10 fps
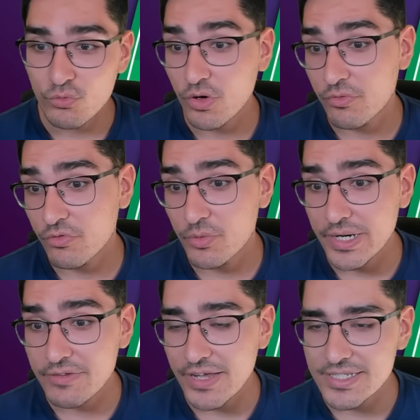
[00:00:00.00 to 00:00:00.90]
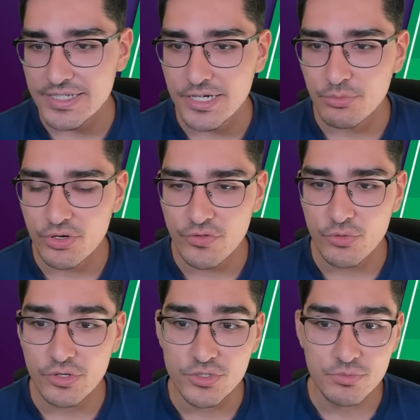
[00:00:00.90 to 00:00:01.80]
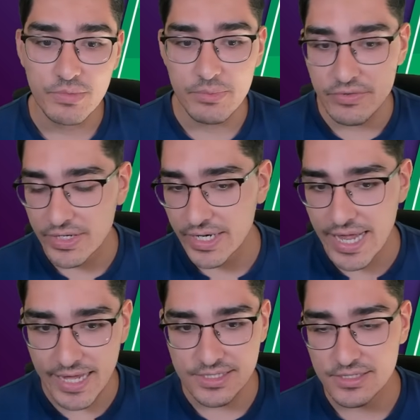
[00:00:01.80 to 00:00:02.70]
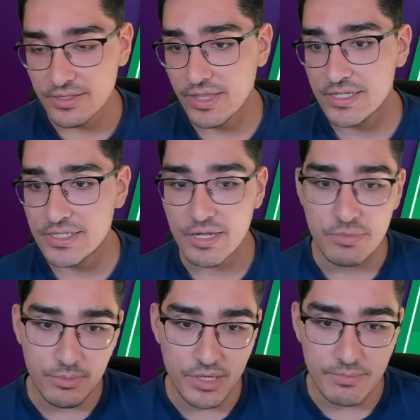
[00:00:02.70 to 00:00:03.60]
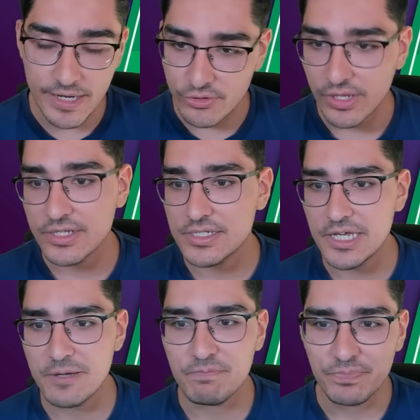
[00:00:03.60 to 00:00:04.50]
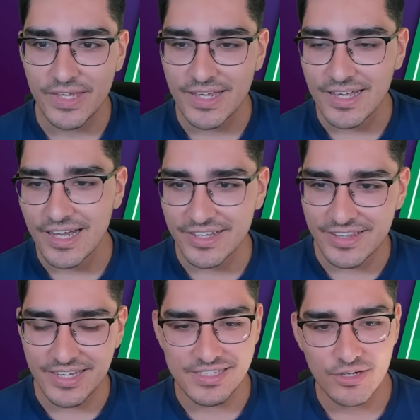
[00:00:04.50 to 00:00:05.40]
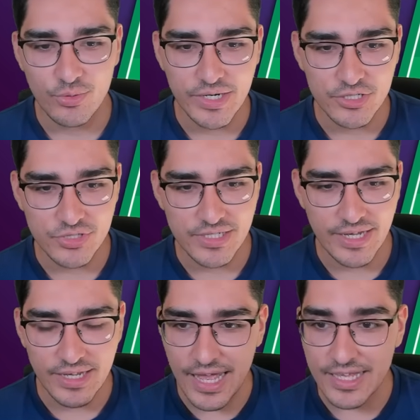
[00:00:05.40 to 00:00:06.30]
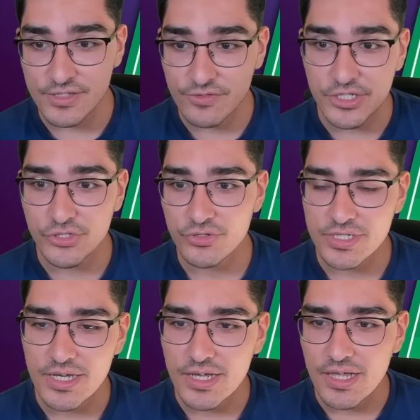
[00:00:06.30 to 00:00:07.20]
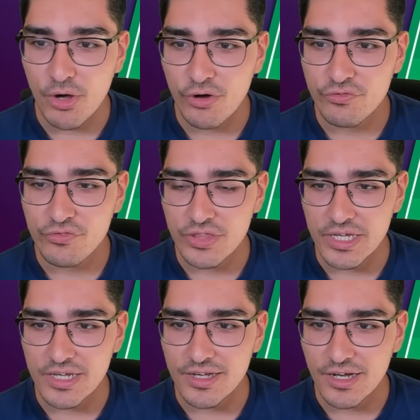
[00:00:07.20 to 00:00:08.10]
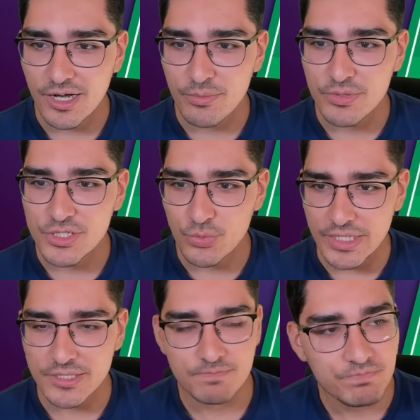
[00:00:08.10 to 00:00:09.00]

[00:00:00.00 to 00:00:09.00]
from an advanced data point of view, and also maybe even getting access to things like maybe Ben Crellin's team, other things that are quite interesting as features of the Hub suite.